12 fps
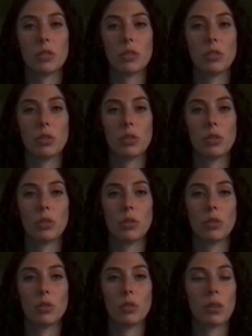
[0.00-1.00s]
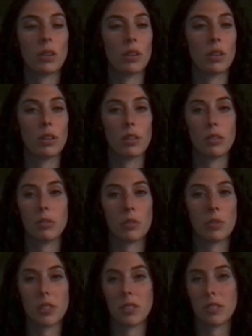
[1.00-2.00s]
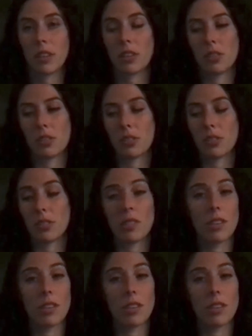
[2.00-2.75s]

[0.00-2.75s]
to our footwear designers,